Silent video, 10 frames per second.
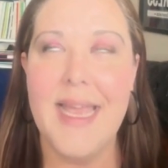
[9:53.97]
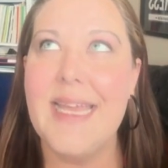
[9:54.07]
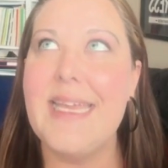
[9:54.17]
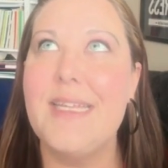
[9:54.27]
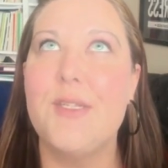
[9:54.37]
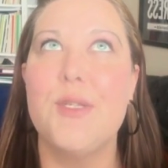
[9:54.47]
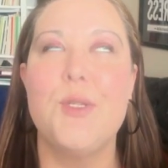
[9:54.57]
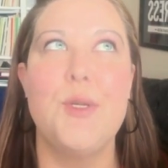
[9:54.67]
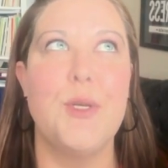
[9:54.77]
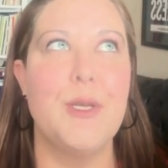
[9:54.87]
It
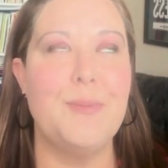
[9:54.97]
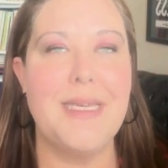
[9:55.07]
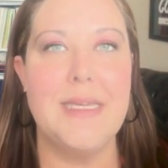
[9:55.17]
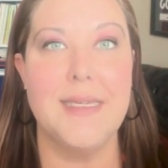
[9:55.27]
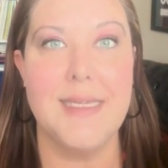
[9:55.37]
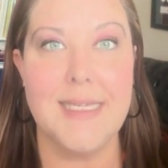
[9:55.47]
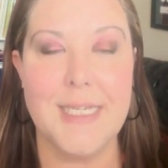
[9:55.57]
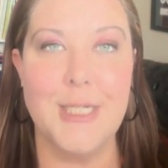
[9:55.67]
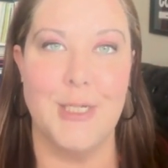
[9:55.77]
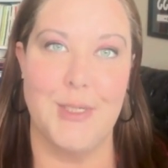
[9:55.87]
took me
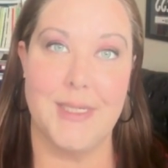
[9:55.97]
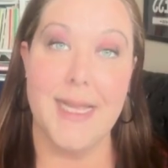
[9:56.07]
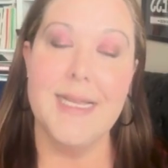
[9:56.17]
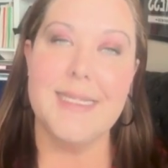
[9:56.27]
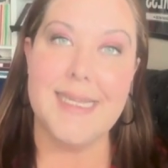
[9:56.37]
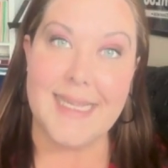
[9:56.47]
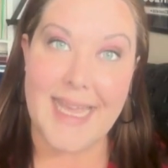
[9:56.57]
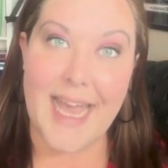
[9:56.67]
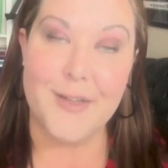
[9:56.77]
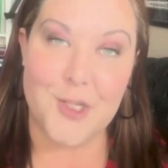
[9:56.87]
years to
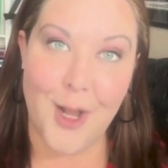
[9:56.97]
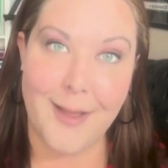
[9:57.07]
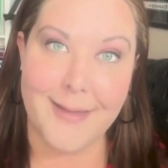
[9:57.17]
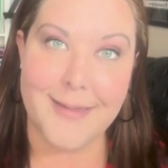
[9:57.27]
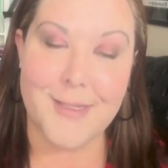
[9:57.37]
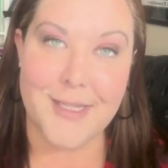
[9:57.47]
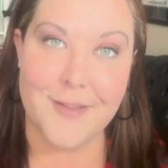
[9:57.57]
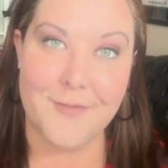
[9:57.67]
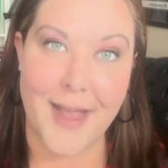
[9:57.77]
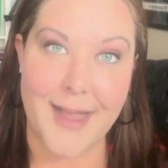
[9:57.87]
catch on to the
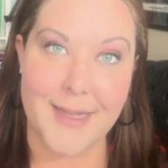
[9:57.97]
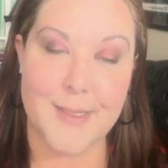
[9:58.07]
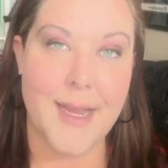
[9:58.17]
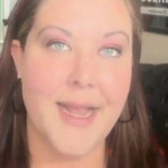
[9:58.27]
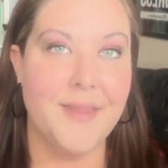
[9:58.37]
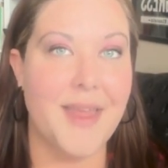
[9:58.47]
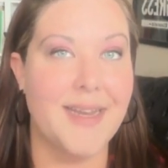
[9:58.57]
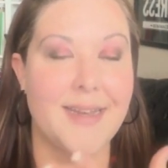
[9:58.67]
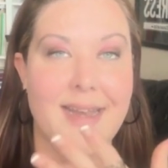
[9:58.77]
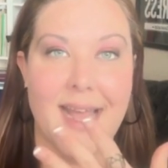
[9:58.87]
fact that
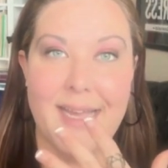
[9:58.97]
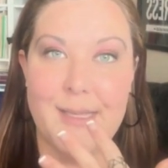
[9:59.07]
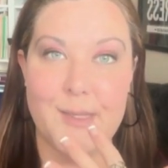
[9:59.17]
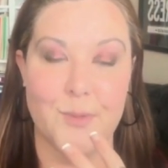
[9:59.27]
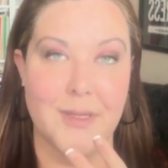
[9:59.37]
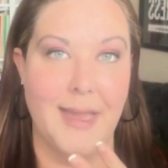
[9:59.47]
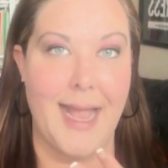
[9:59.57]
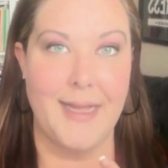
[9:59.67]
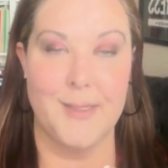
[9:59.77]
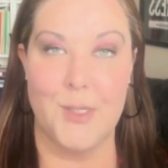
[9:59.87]
a nice, relaxed,